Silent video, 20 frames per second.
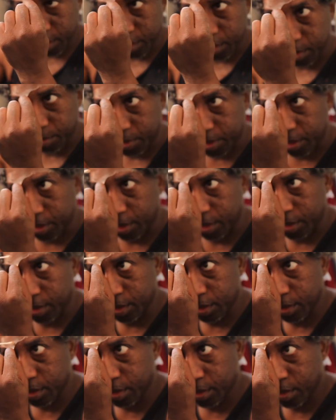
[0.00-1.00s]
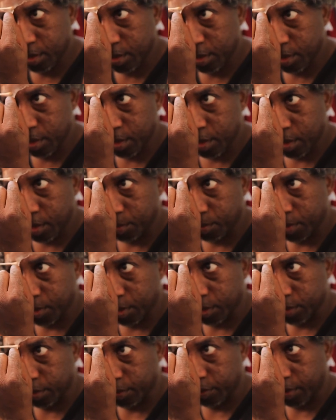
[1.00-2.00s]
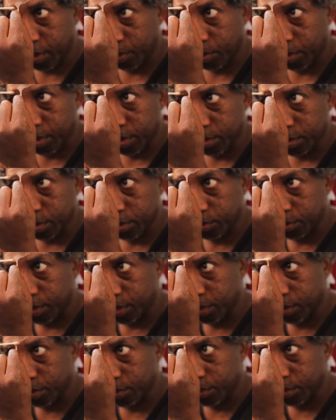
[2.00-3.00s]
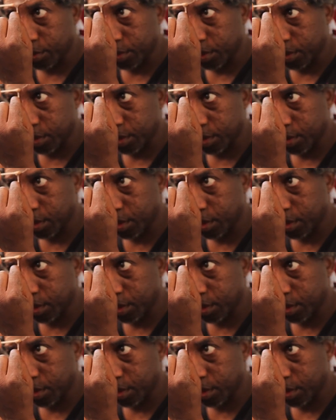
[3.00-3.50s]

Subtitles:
in the beginning, because if I want to reuse it,